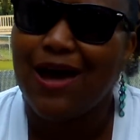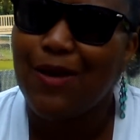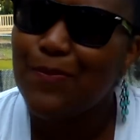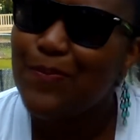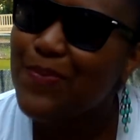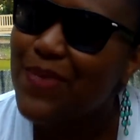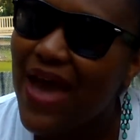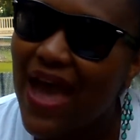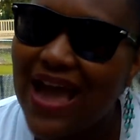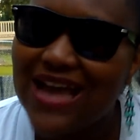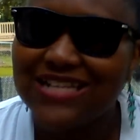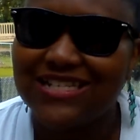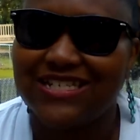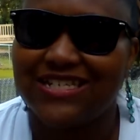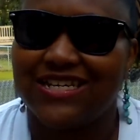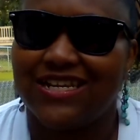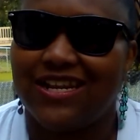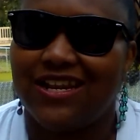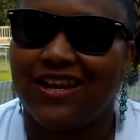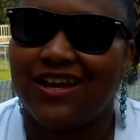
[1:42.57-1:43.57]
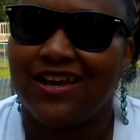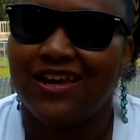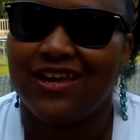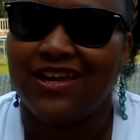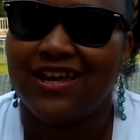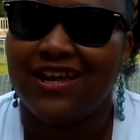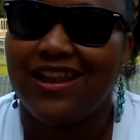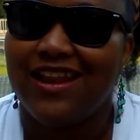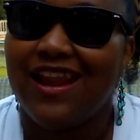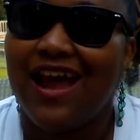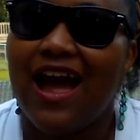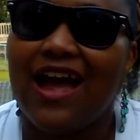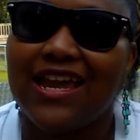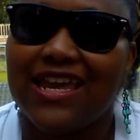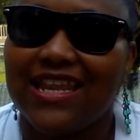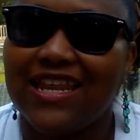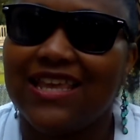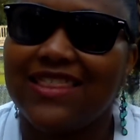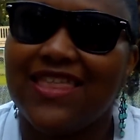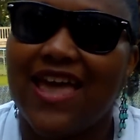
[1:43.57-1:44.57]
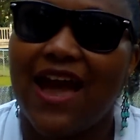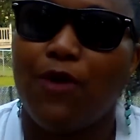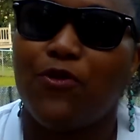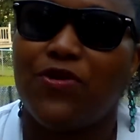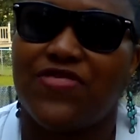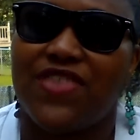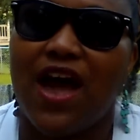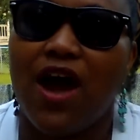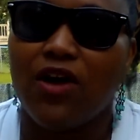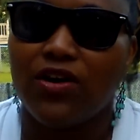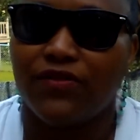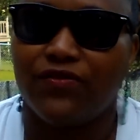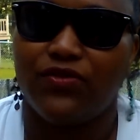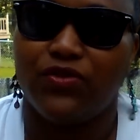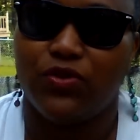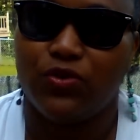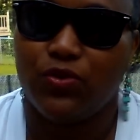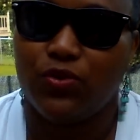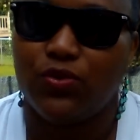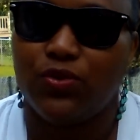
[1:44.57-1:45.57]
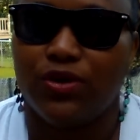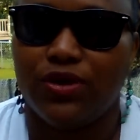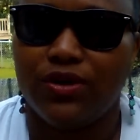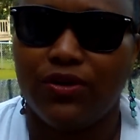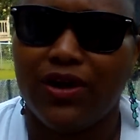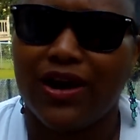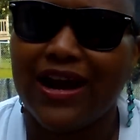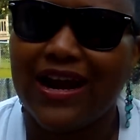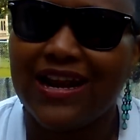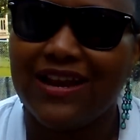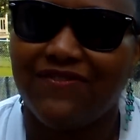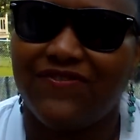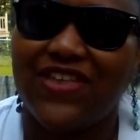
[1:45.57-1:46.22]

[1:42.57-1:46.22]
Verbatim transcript: Imagine not getting that without of you, right?